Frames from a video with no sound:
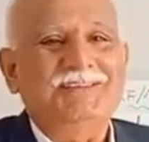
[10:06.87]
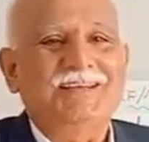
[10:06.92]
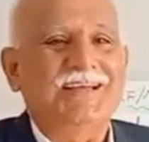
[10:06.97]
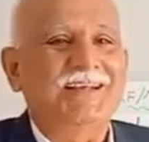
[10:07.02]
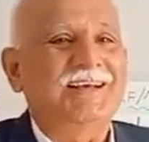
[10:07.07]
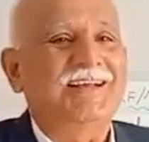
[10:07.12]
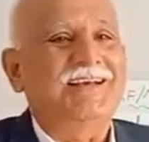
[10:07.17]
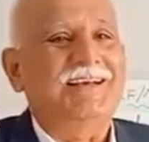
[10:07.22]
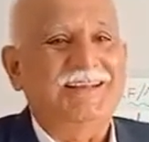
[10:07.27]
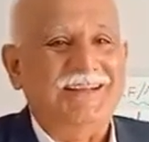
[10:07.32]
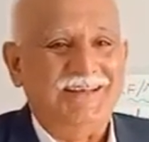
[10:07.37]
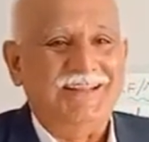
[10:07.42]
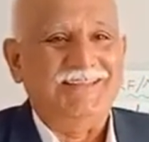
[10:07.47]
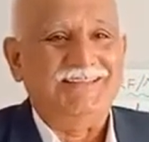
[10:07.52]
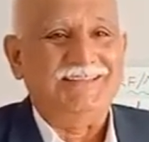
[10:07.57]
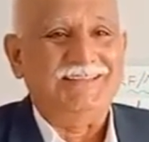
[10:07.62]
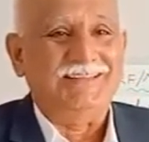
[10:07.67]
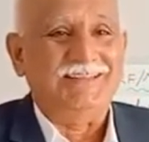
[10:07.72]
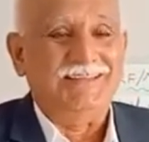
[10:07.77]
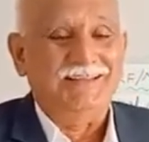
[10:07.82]
are
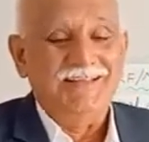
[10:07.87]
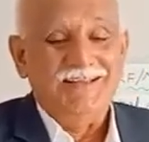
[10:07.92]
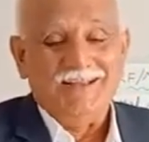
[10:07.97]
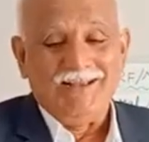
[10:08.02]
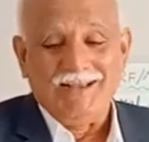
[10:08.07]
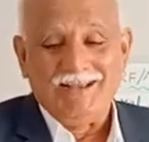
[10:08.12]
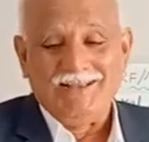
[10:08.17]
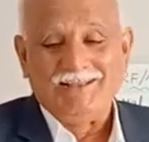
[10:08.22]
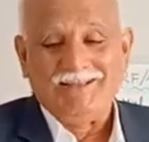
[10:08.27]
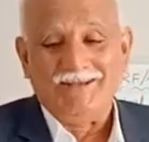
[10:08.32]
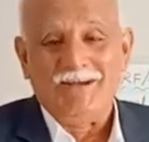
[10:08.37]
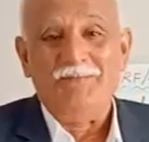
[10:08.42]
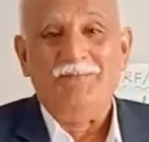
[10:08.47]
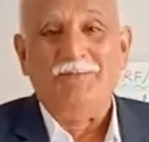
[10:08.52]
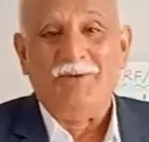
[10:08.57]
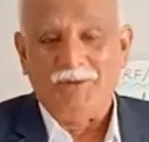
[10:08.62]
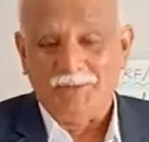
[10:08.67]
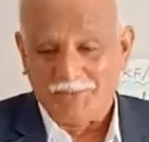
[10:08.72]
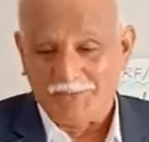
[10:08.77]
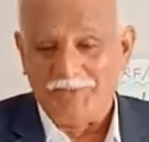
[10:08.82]
less as
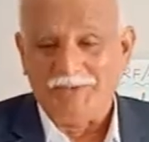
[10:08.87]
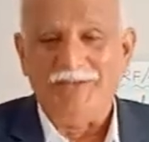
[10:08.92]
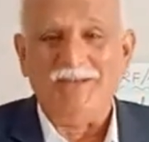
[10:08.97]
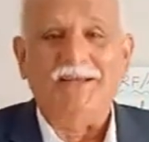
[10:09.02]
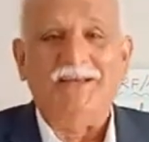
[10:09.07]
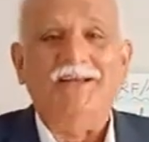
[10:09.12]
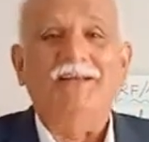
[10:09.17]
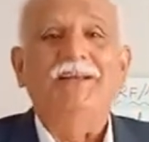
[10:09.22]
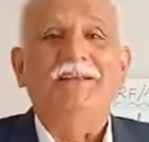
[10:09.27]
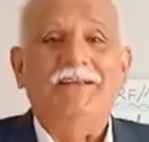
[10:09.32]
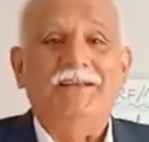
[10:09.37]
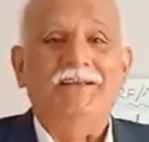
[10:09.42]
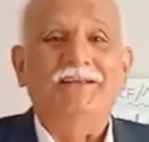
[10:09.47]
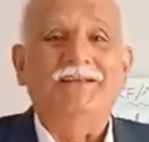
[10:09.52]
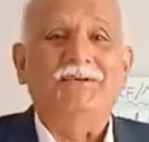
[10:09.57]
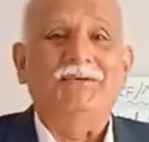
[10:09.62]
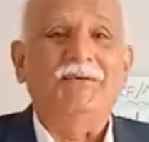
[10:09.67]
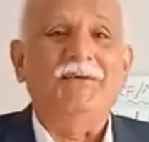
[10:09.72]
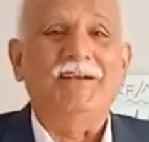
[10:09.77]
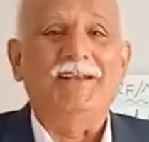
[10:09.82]
compared to here. In
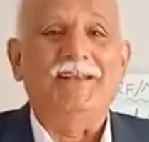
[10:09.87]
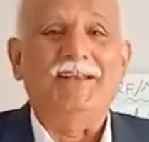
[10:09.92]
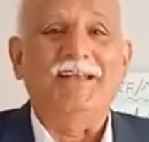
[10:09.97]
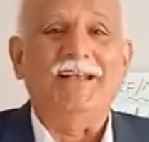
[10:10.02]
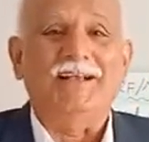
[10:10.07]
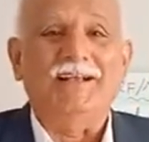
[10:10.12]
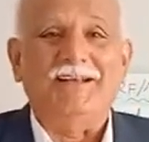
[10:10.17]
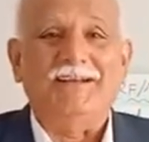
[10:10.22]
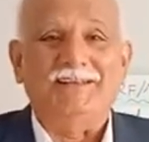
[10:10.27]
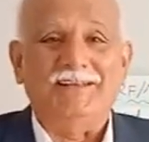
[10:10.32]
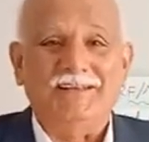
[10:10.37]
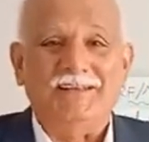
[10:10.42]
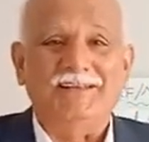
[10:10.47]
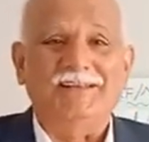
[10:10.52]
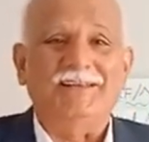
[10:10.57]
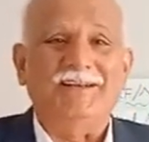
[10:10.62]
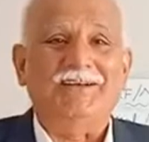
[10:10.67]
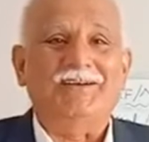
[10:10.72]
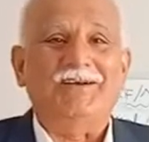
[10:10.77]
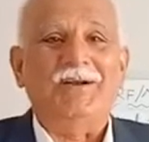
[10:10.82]
the 20 acre there
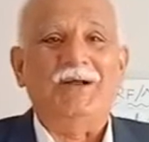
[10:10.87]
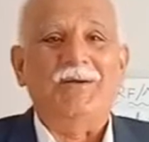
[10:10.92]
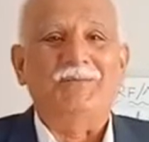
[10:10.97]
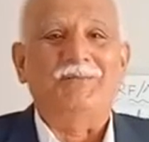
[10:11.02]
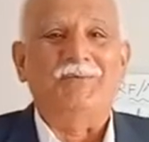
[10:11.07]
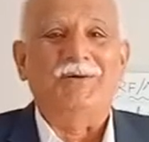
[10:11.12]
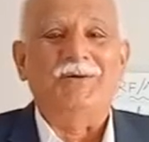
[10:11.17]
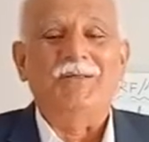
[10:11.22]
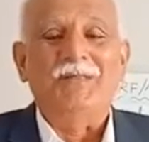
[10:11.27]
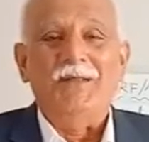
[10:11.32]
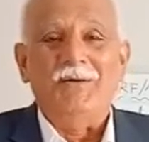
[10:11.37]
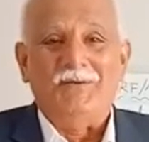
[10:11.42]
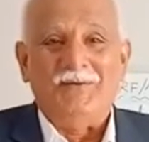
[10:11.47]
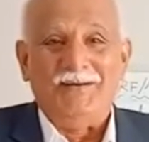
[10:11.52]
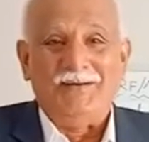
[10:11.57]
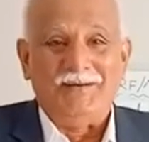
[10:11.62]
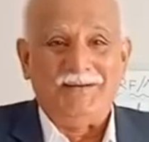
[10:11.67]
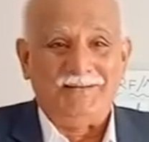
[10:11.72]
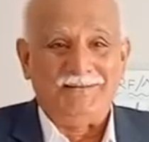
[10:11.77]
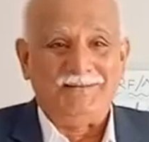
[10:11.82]
is a crop.
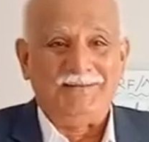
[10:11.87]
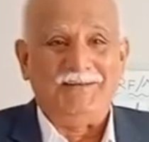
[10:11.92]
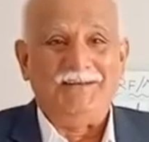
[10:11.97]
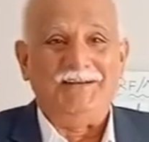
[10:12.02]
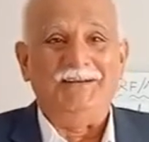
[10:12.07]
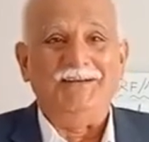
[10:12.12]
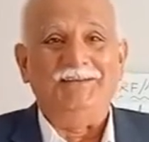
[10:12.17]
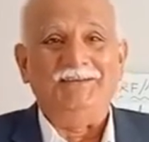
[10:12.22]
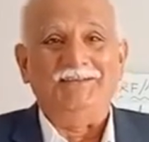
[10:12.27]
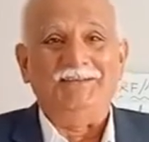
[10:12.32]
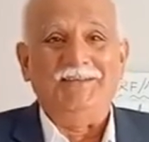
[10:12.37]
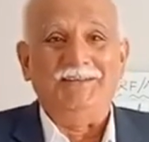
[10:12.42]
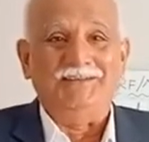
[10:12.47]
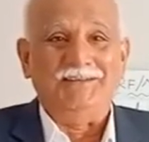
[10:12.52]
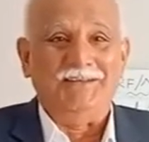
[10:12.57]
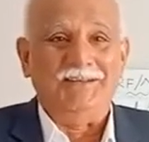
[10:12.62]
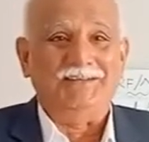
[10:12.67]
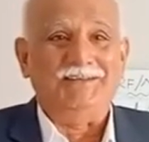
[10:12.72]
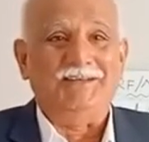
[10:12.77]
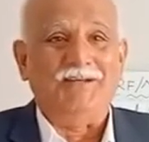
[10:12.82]
When sun
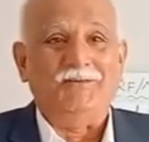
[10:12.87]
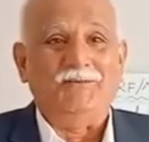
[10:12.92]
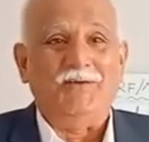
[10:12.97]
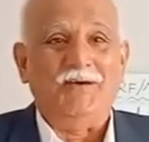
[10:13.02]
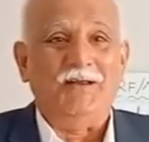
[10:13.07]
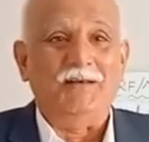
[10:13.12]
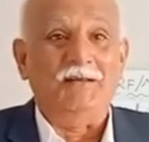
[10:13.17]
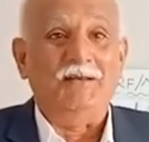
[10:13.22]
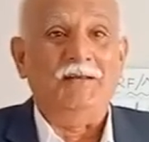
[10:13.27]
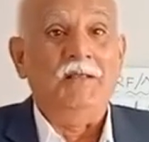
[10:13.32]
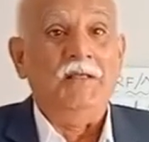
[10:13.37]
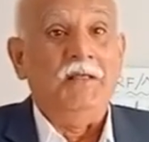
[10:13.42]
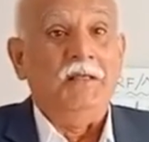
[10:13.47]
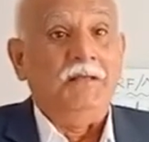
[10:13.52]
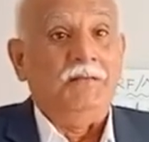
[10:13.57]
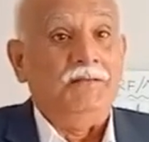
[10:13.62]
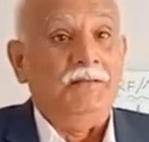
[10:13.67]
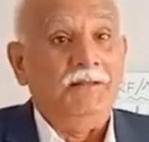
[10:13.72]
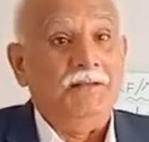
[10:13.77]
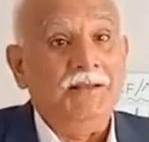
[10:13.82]
rays are falling,
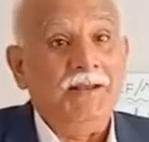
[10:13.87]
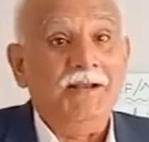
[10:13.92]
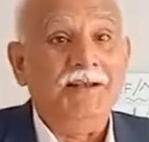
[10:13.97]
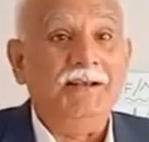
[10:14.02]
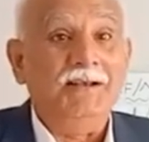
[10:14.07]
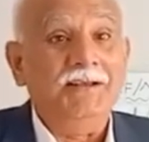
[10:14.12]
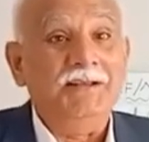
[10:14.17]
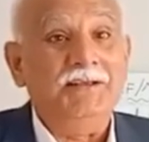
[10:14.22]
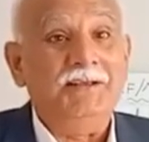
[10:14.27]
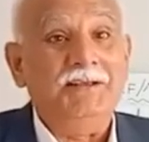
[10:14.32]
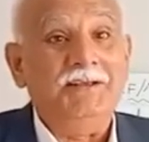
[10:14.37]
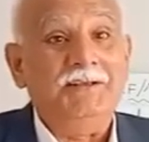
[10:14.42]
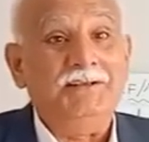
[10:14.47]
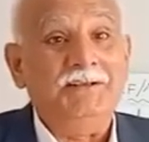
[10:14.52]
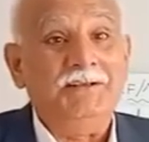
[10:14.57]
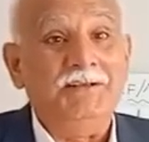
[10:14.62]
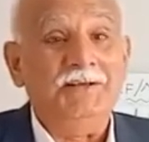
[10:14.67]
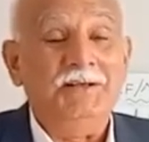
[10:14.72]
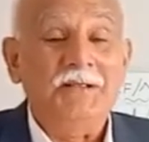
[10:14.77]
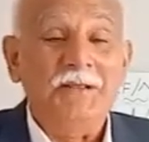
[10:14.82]
the latent
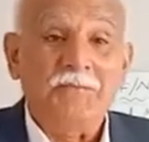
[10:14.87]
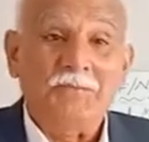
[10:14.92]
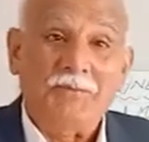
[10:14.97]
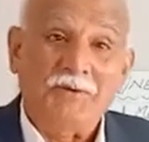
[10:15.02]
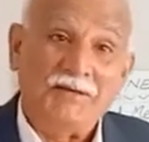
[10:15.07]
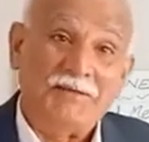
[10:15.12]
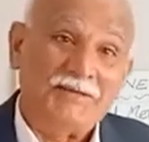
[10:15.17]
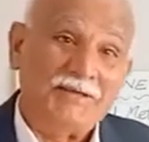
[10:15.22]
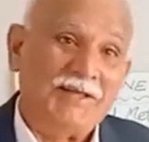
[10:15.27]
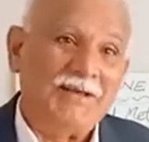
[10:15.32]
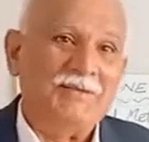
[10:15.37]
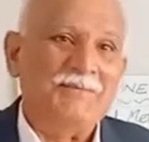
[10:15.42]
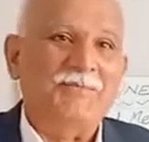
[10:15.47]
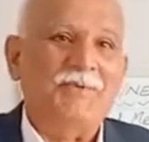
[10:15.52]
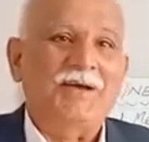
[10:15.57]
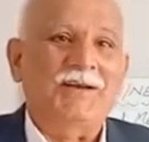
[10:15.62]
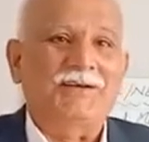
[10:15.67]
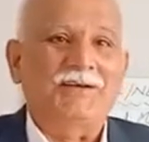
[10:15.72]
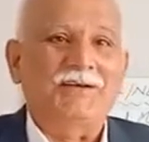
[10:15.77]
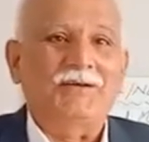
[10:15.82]
heat plays an
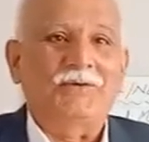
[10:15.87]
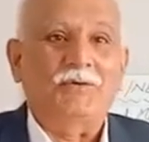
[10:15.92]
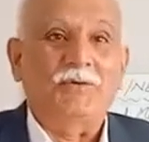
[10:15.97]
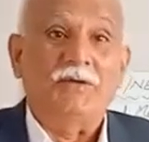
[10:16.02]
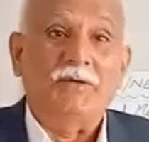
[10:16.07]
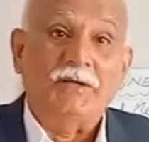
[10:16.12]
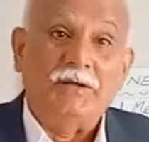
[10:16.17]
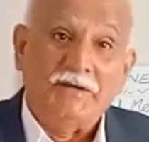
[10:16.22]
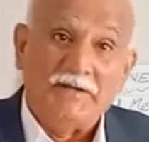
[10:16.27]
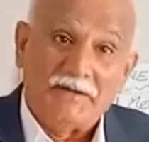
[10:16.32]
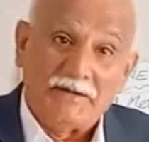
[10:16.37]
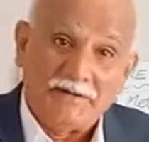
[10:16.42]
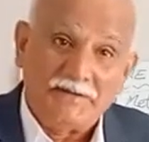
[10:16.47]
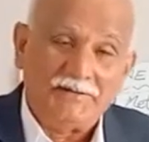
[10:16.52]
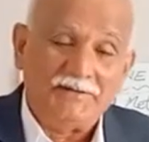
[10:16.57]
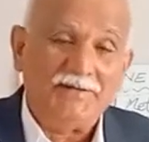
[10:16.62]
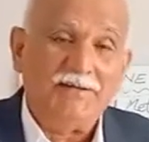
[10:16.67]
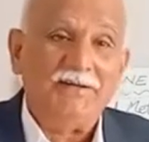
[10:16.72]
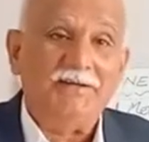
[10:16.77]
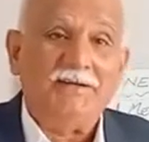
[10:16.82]
important role. In
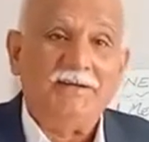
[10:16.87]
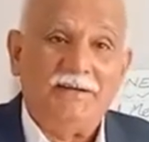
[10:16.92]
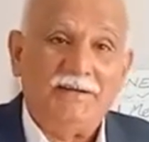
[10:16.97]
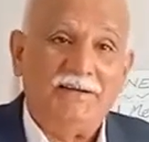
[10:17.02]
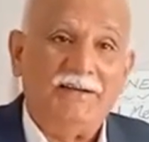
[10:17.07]
addition